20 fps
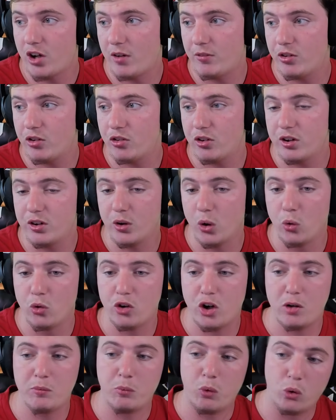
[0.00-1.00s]
because obviously
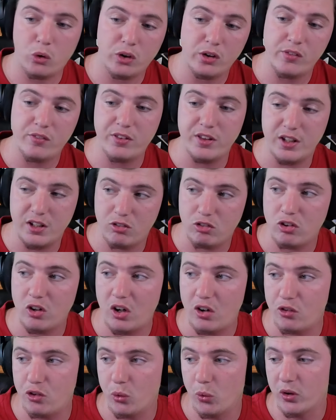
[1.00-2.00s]
those are more of
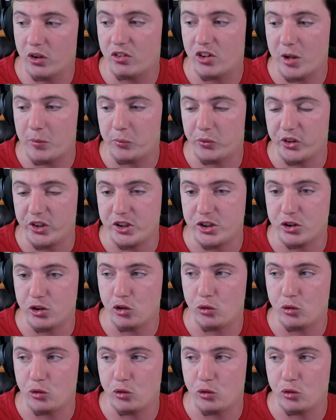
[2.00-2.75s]
the Cenozoic type